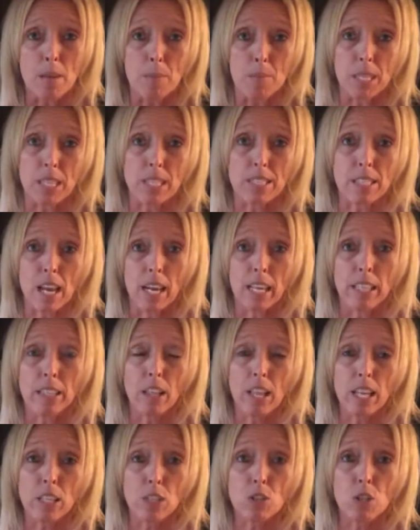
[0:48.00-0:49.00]
because I
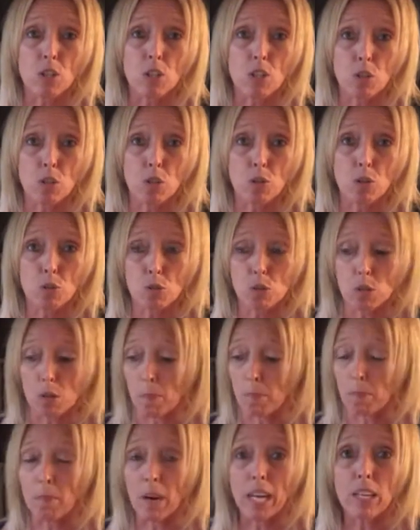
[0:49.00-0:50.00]
like to use
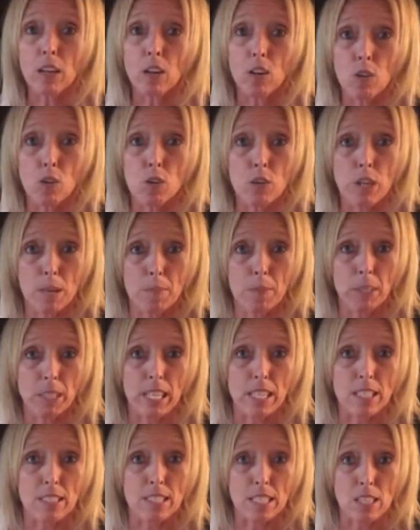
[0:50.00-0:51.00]
my own
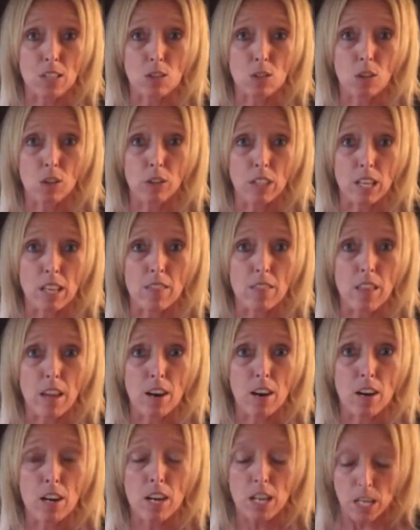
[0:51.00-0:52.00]
Himalayan sea salt in
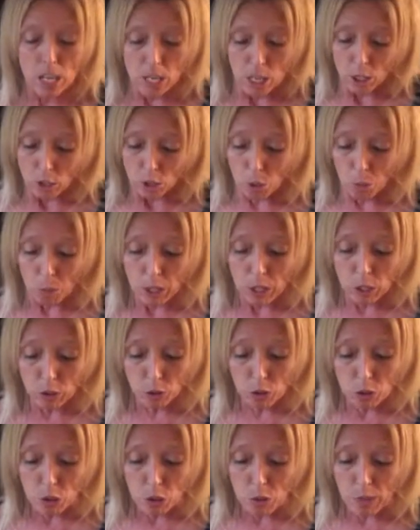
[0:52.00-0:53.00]
there. So what you'll
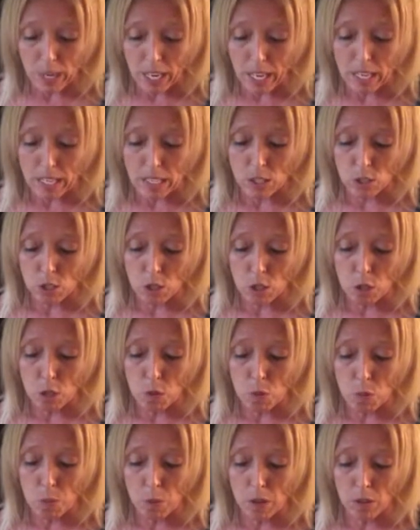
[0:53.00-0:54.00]
do is
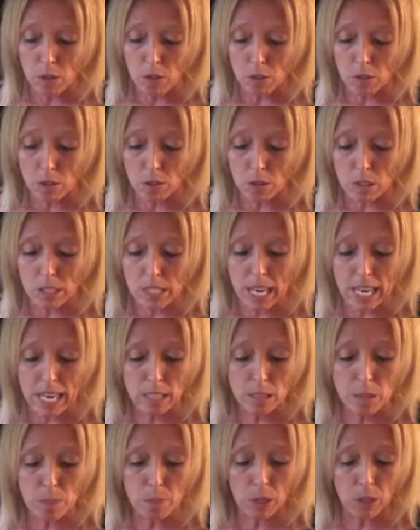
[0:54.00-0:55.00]
you will
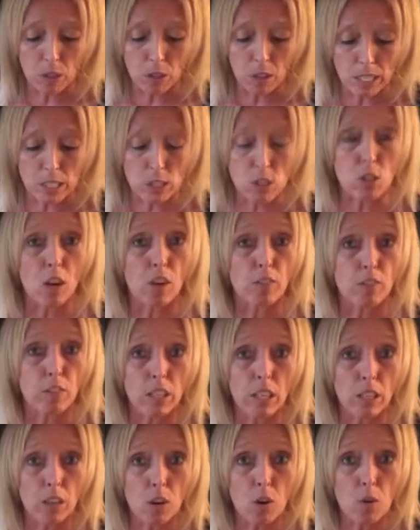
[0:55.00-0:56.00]
take the butter. I
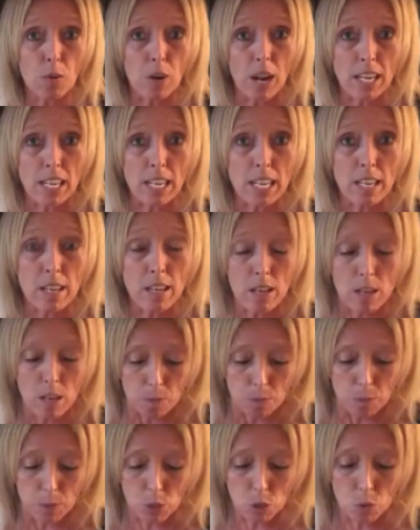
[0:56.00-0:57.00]
softened it already,
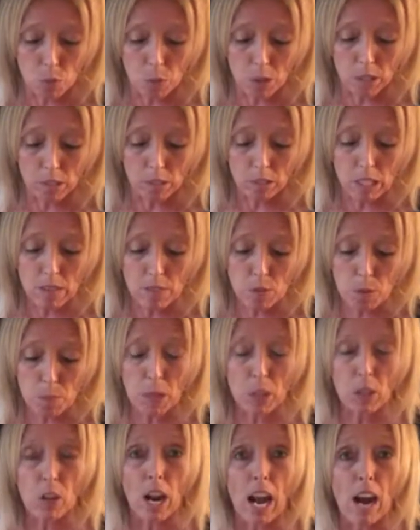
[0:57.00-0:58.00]
but you want to leave the
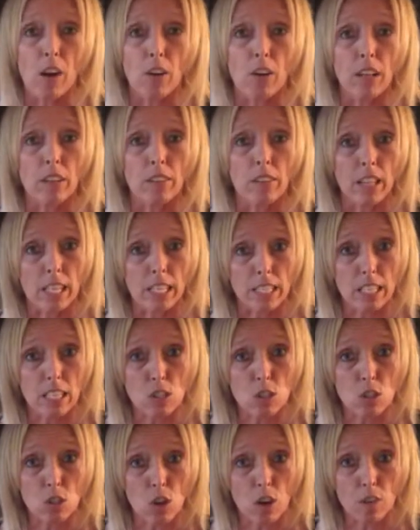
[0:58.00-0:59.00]
butter out and let it
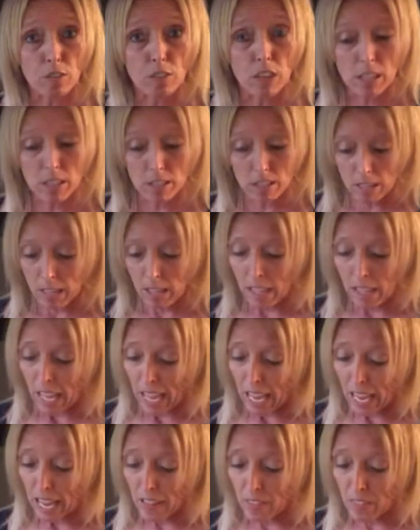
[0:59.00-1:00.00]
get softened.
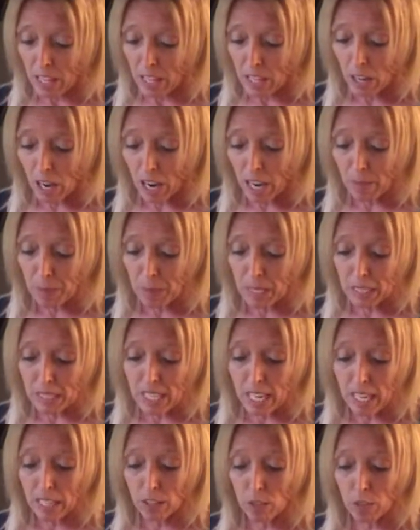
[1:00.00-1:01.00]
And then I'm going to
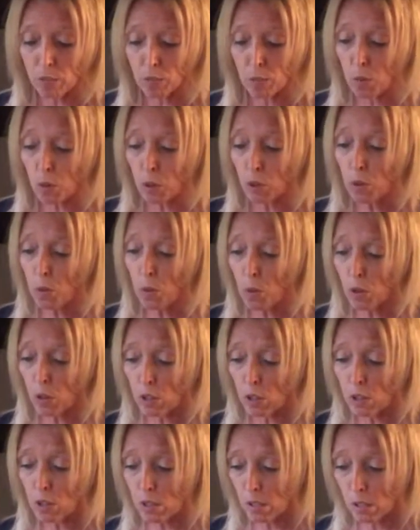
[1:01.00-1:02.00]
take the
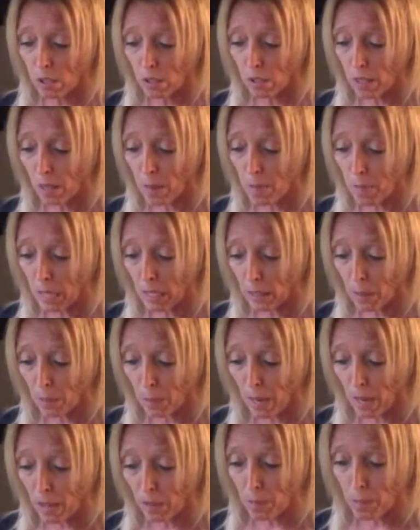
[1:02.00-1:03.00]
4/4 that make the
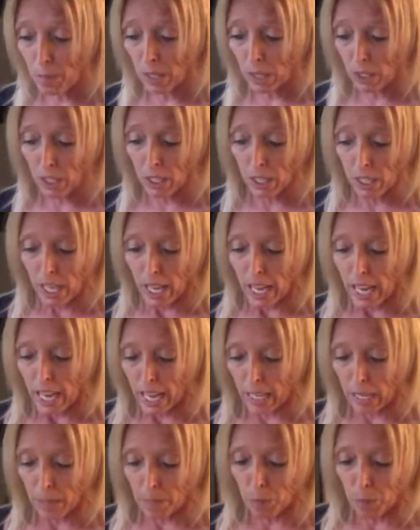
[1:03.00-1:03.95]
pound of butter, and